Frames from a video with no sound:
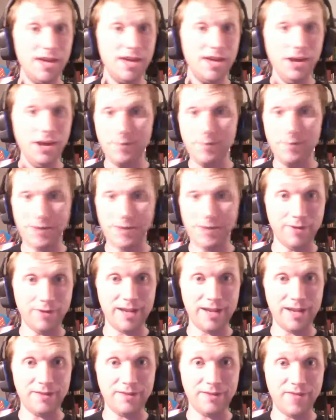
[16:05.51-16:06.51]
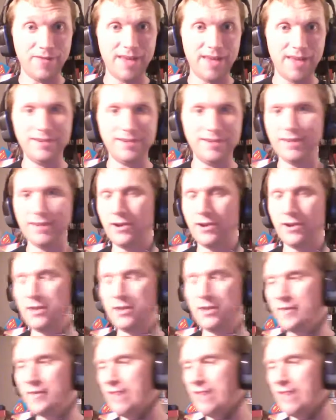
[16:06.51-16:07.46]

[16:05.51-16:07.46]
being ready to vend and all of that